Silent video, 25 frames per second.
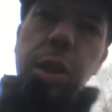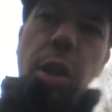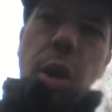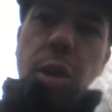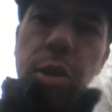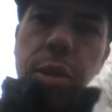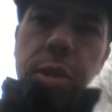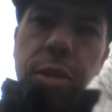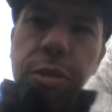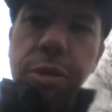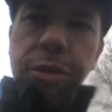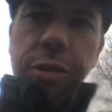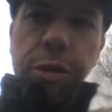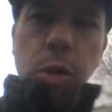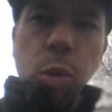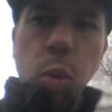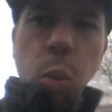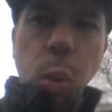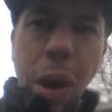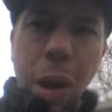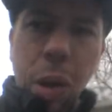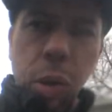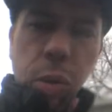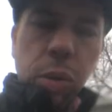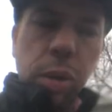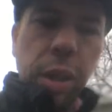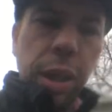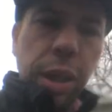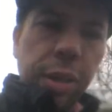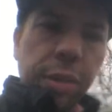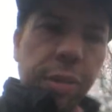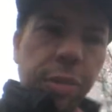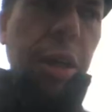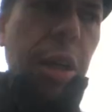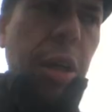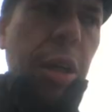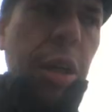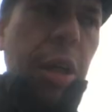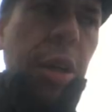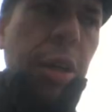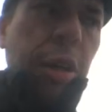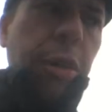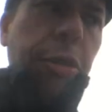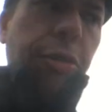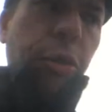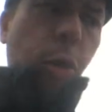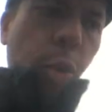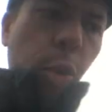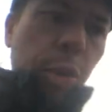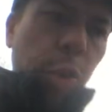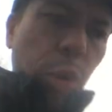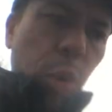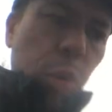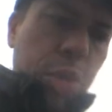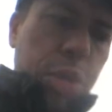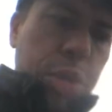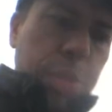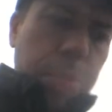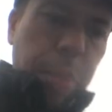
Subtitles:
garden for wildlife, for those